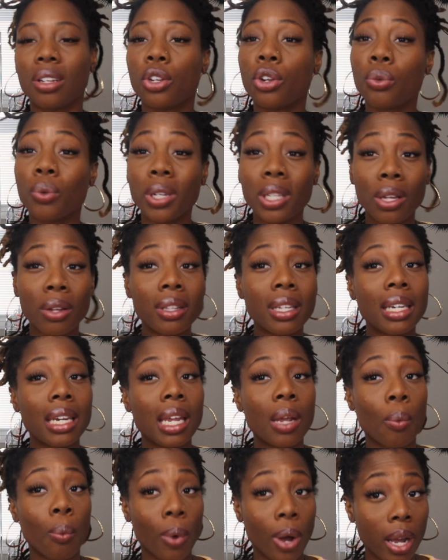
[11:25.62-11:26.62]
You really only
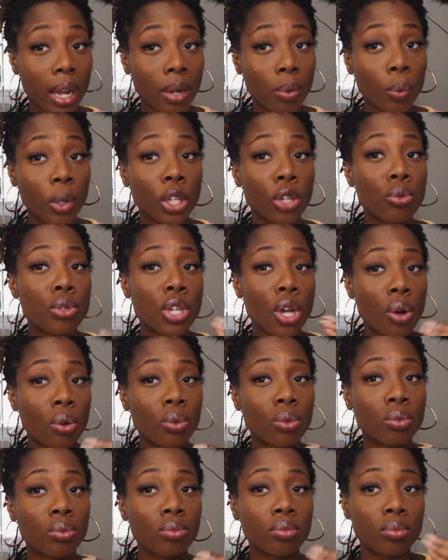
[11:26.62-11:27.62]
need 1 when you
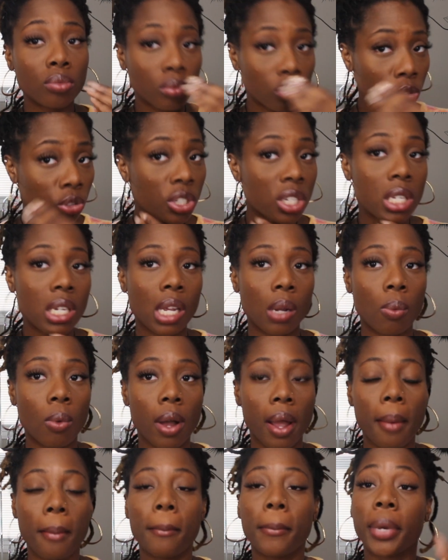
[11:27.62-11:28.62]
tone. You just need
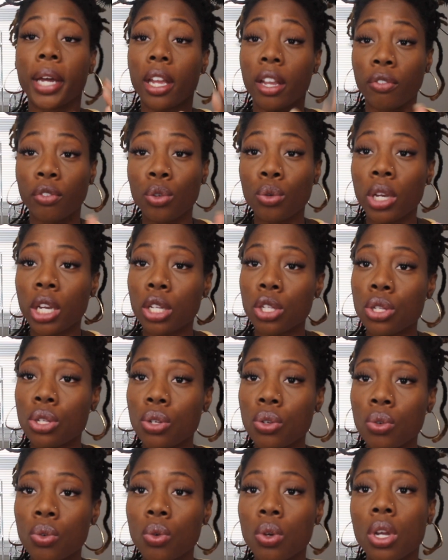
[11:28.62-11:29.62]
1. But if you get
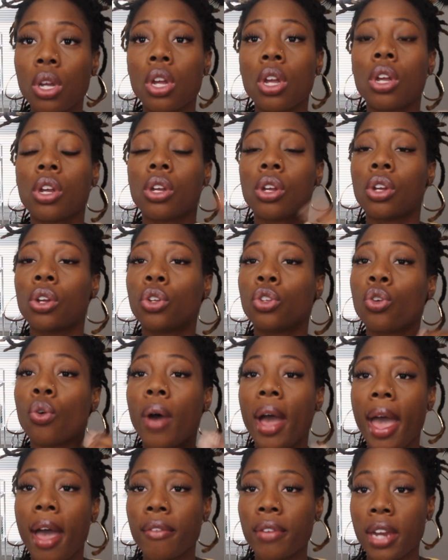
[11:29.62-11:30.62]
2,
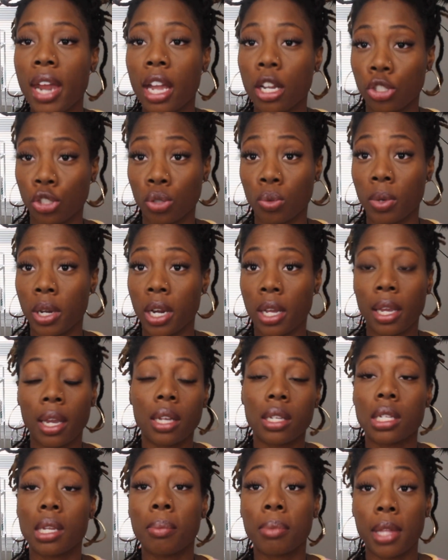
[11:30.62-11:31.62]
you'll have an extra 1 in
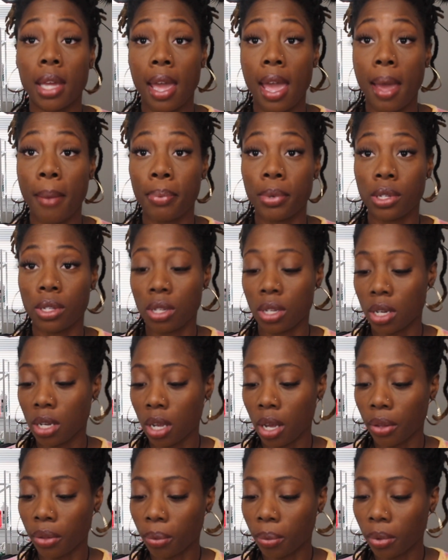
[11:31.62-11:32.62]
case something happens to
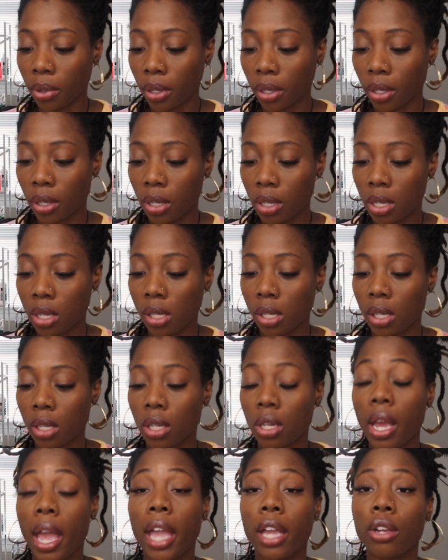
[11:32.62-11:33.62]
the other one.
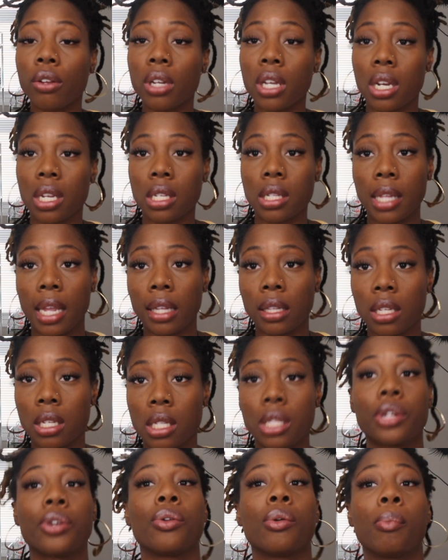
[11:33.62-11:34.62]
And you need a
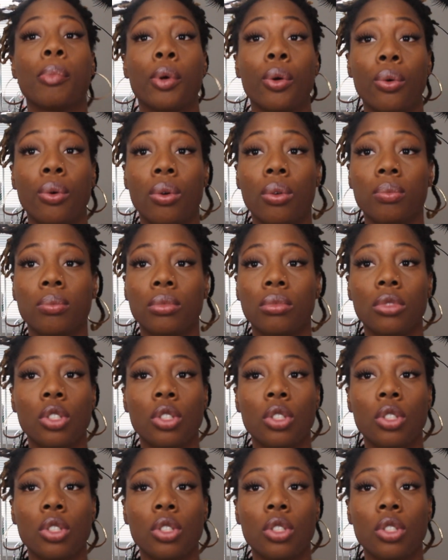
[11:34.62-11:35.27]
stainless steel bowl.